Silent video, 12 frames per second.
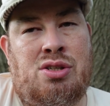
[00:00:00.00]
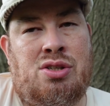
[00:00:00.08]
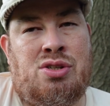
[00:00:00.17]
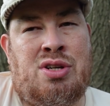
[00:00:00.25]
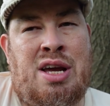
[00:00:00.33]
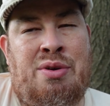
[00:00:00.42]

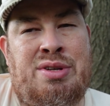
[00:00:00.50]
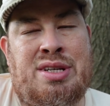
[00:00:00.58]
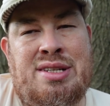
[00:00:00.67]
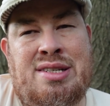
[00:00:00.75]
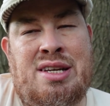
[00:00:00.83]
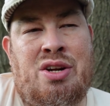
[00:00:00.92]
So now he's
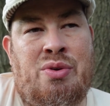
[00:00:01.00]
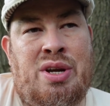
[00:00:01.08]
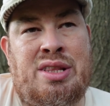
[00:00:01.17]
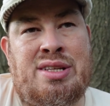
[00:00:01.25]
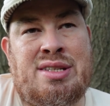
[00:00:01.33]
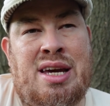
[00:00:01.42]

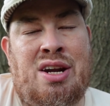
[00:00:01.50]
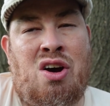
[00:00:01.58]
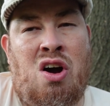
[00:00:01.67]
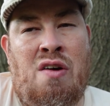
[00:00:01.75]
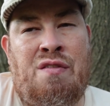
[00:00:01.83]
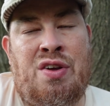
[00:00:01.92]
considering this kind of
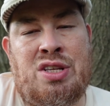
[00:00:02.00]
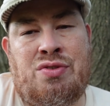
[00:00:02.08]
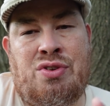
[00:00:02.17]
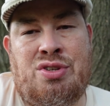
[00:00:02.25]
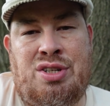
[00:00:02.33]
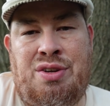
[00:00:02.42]
offense
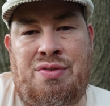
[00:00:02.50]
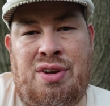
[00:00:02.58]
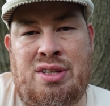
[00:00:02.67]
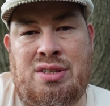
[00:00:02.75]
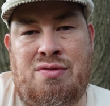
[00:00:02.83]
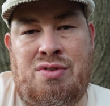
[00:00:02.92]
versus
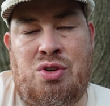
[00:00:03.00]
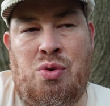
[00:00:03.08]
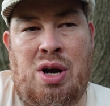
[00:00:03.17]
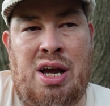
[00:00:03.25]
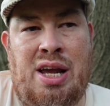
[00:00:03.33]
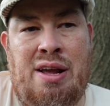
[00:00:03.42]
defensive. Do
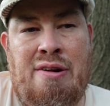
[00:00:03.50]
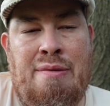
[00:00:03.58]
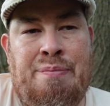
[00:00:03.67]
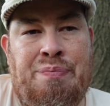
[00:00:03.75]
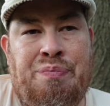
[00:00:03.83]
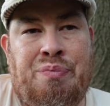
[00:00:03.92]
I
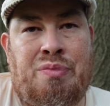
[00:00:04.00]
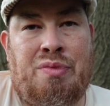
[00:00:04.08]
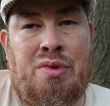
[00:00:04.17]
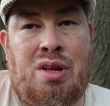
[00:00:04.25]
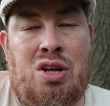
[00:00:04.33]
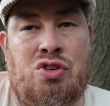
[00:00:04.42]

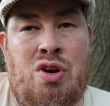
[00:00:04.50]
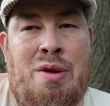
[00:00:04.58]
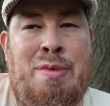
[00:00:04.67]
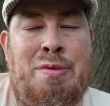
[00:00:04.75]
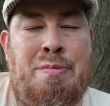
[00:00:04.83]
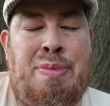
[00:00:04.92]
try to
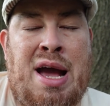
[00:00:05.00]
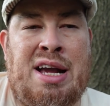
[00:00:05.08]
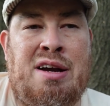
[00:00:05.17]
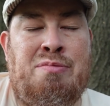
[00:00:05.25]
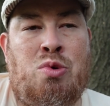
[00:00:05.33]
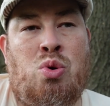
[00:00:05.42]
maybe
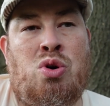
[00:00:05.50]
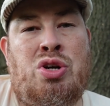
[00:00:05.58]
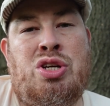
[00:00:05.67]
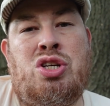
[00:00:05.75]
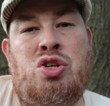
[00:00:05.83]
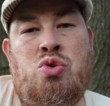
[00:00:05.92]
back up more,
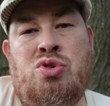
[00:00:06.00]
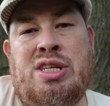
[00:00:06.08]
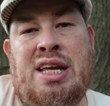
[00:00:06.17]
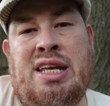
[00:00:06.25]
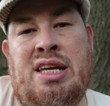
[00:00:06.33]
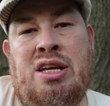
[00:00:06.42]
use
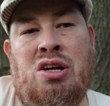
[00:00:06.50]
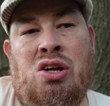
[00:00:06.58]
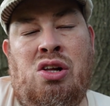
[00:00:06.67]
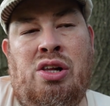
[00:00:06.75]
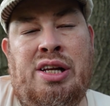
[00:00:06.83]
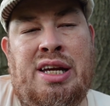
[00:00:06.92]
that
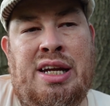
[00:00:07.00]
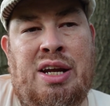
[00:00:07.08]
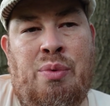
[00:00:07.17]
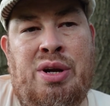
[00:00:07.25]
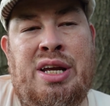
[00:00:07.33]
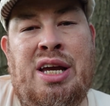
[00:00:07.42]
heal, and kind of
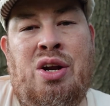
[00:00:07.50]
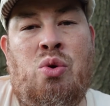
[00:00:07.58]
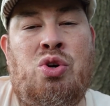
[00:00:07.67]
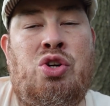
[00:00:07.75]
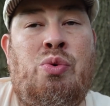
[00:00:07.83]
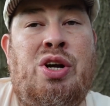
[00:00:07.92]
get ready again?
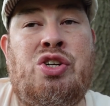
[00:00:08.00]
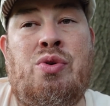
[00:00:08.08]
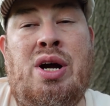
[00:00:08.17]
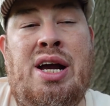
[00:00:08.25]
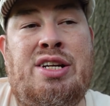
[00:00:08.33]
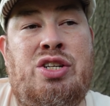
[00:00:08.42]
Or do I
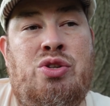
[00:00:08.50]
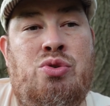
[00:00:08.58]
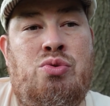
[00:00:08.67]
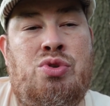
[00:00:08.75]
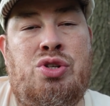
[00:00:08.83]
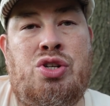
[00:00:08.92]
try
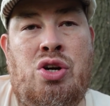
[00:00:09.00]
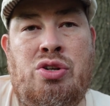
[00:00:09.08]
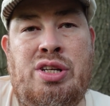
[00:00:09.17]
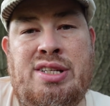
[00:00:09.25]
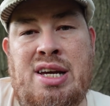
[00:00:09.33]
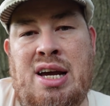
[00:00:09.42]
to
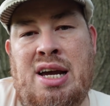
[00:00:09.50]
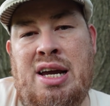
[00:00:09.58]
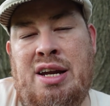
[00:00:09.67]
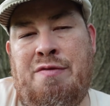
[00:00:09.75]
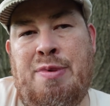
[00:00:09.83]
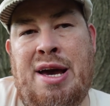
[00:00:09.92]
turn the
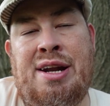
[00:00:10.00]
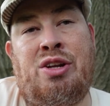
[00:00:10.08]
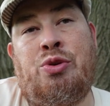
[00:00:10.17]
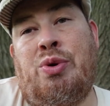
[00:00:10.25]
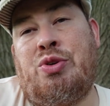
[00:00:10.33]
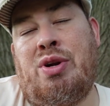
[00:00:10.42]
tide of
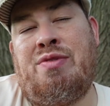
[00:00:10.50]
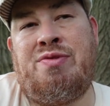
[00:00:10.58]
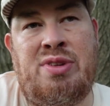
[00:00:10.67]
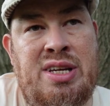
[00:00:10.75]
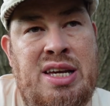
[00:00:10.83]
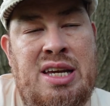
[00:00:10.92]
battle? Do I try to
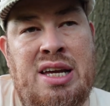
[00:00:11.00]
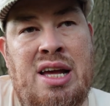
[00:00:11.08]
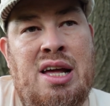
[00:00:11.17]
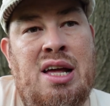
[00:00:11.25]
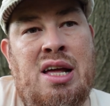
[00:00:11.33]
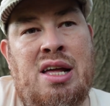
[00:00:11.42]
flee?
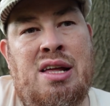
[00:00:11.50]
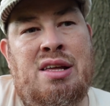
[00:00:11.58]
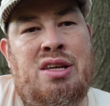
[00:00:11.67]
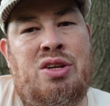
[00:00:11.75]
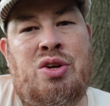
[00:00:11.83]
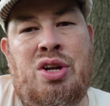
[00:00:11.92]

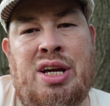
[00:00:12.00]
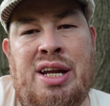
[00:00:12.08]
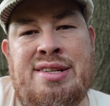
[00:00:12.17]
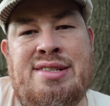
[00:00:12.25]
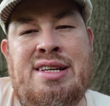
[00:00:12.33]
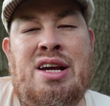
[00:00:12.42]
You could
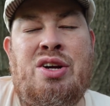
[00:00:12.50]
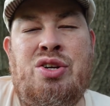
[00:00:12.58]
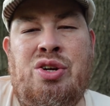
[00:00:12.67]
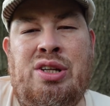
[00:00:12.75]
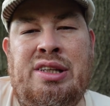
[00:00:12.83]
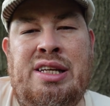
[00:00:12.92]
kind of see how you
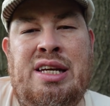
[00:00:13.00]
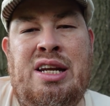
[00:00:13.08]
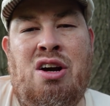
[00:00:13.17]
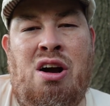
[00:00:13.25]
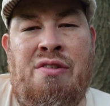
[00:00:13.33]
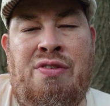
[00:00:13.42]
could
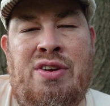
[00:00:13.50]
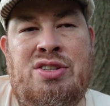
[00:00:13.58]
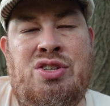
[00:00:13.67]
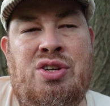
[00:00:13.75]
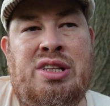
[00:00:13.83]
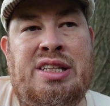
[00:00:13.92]
lean
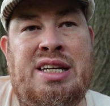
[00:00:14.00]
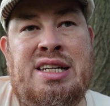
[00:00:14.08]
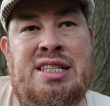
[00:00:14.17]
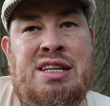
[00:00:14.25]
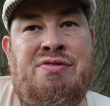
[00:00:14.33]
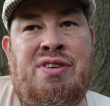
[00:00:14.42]
offense, you could
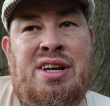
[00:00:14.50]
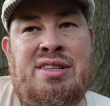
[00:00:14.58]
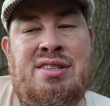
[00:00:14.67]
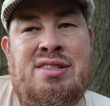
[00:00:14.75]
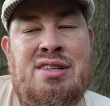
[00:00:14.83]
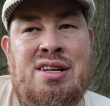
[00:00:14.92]
lean
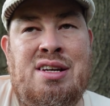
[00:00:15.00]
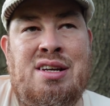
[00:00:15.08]
defense.